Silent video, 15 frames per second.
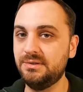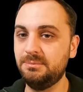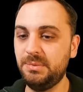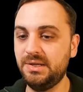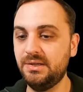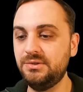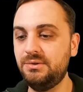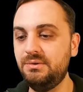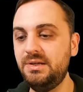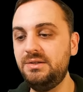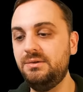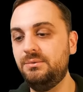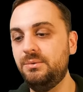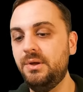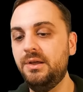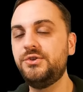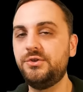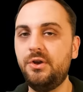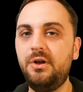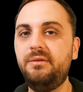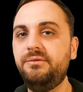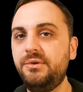because you need to
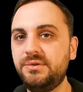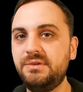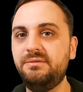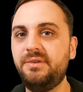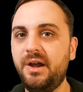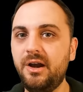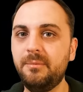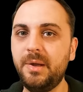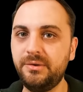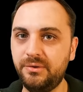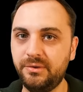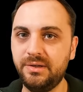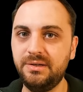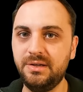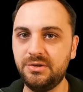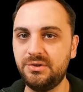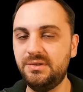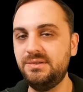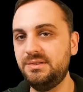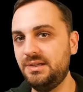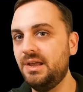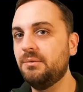solve those environmental
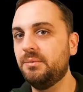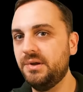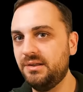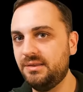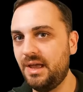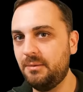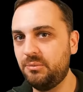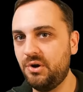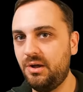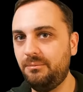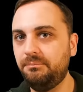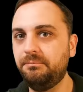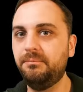conditions to get rid of that problem.